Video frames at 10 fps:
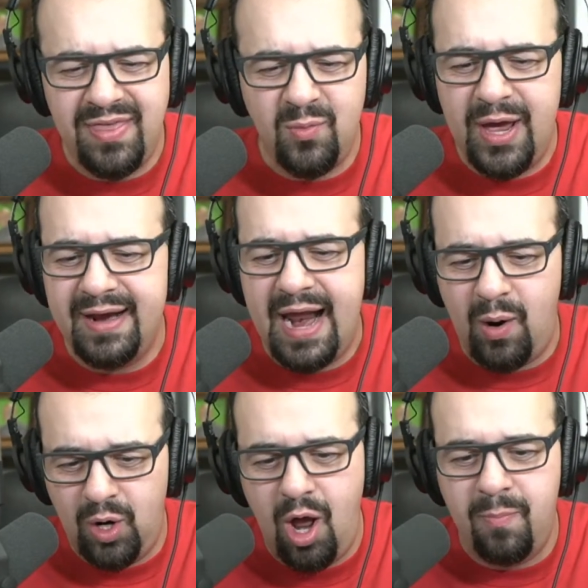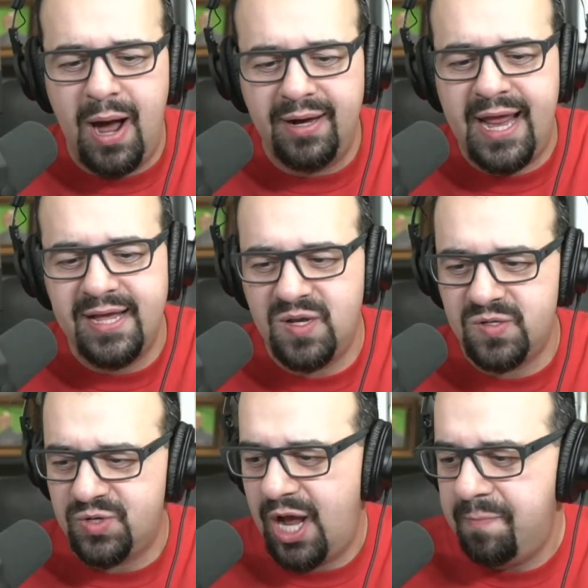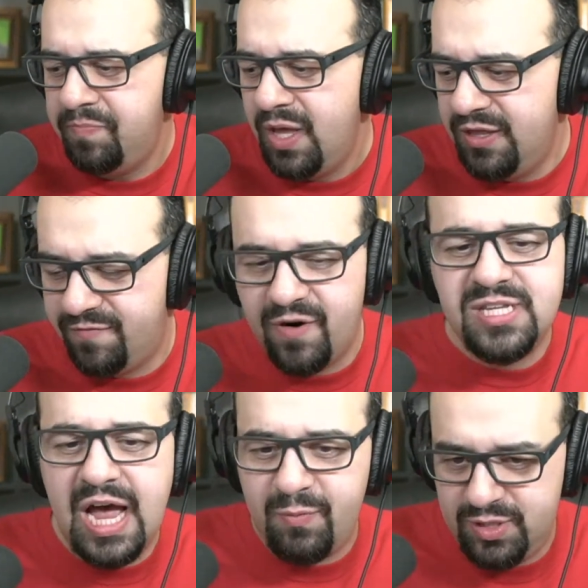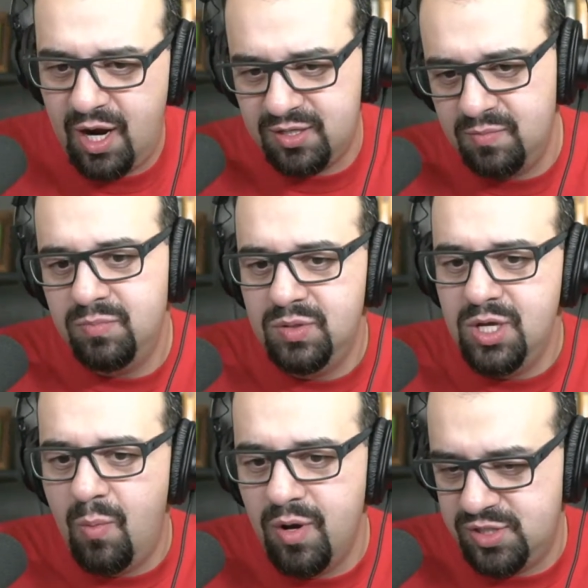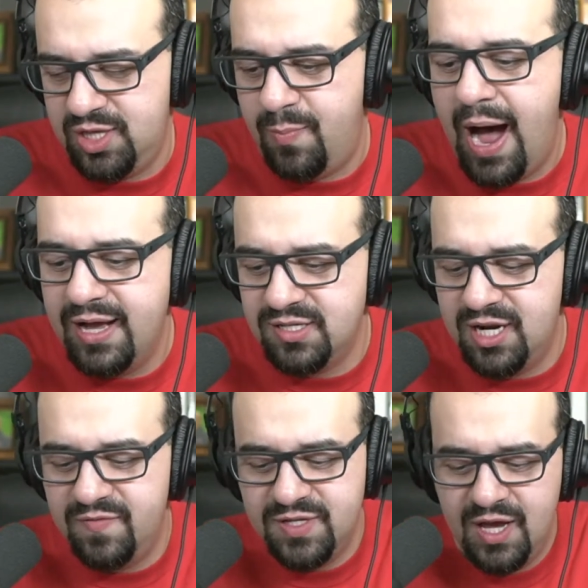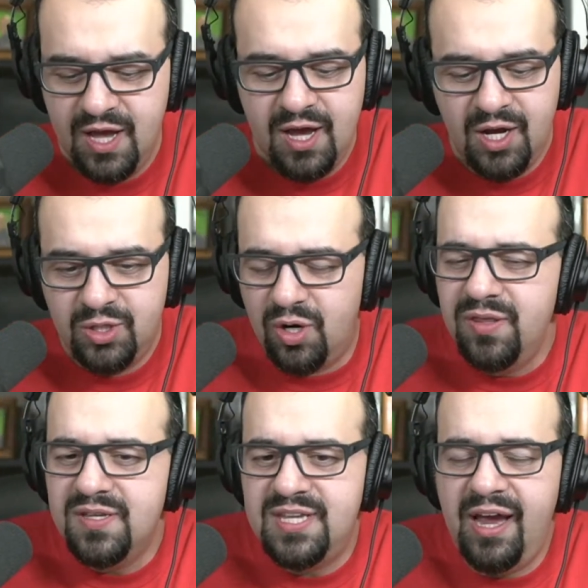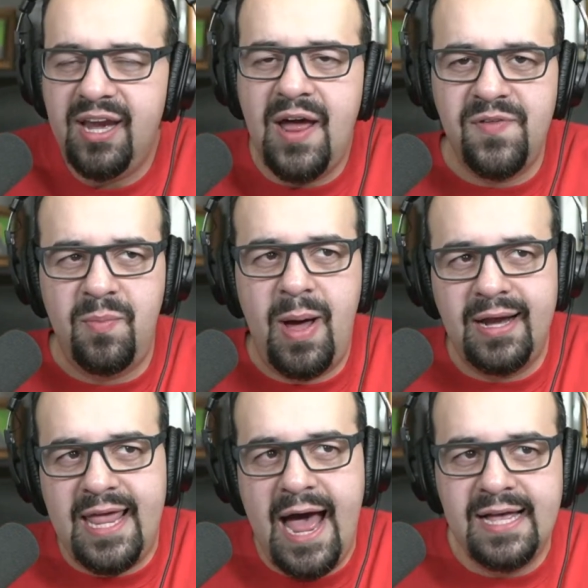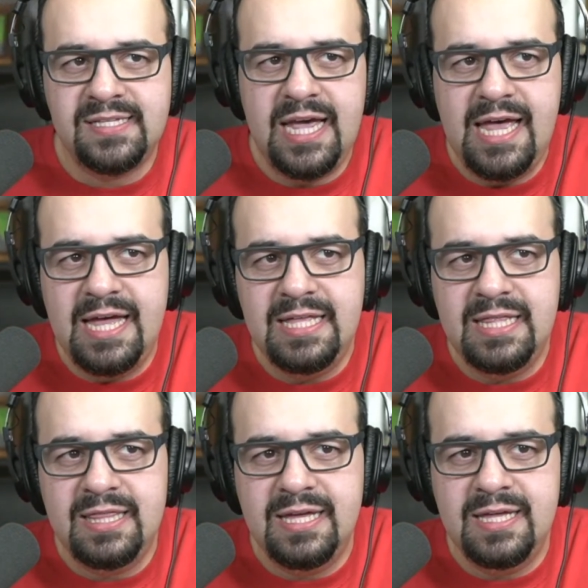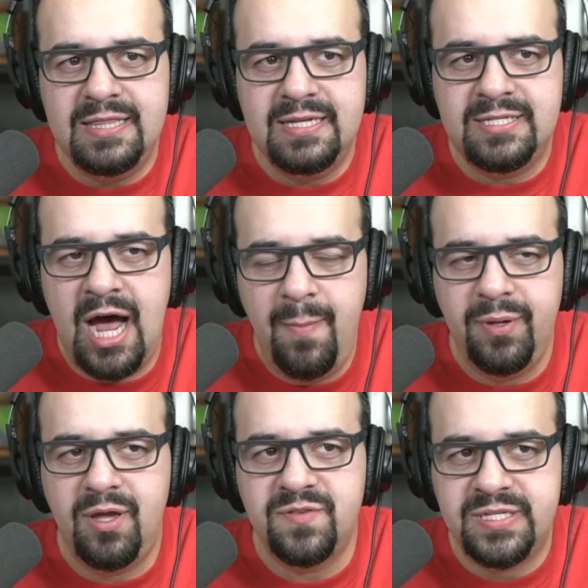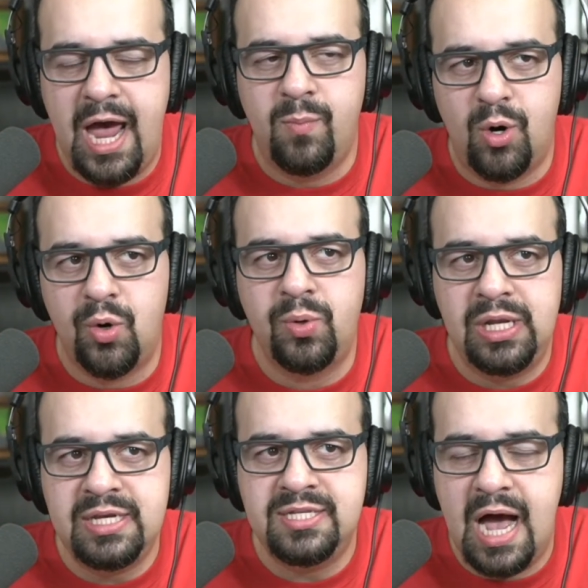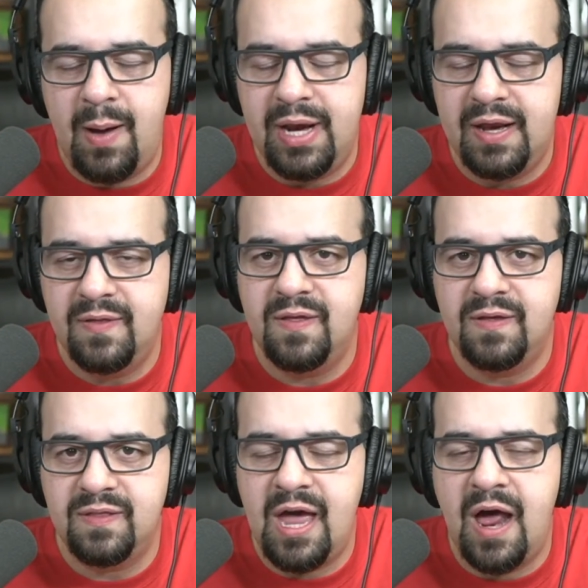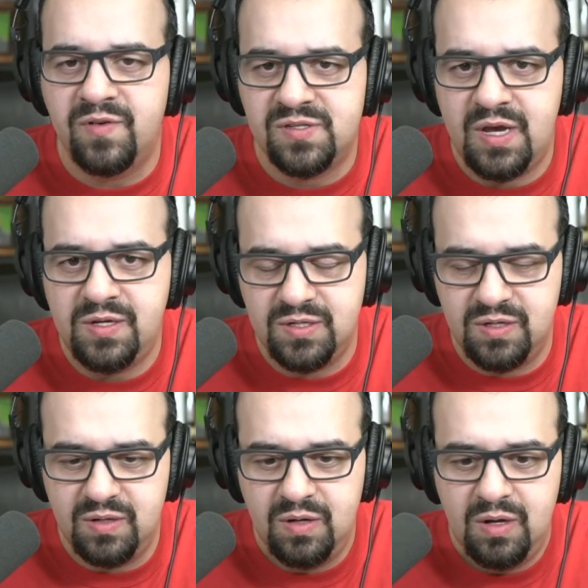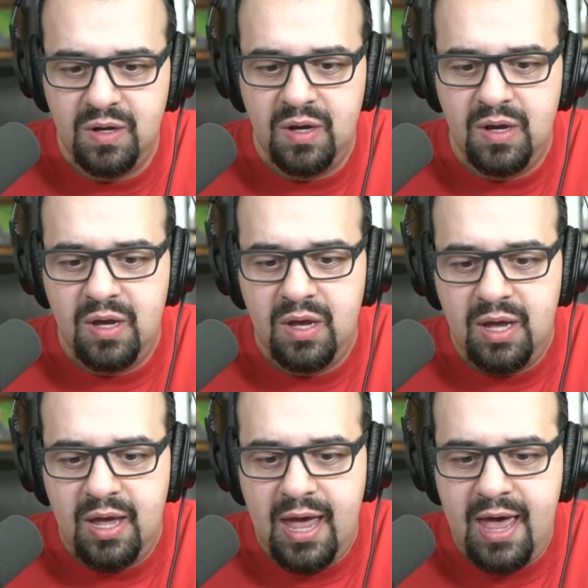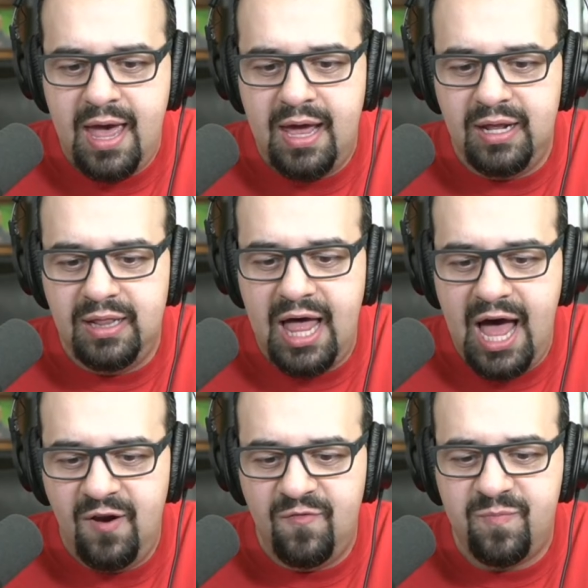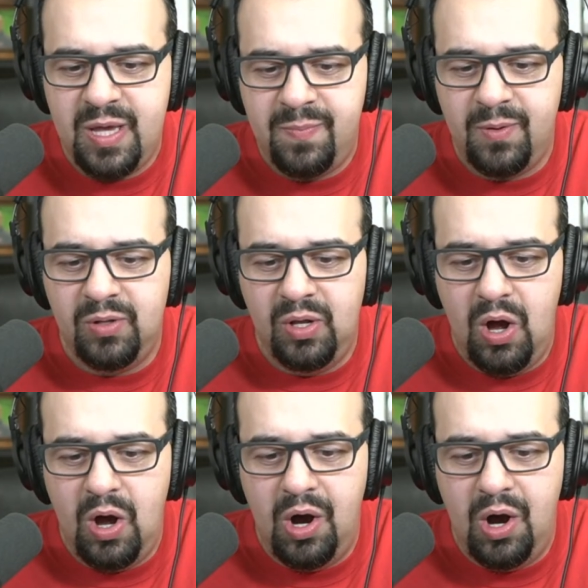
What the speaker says: think we had an hour-long podcast yesterday. In the first half, we talked, mostly the positives. During the second half of the podcast, the topic of Sky Moore really dominated the conversation. And a lot of people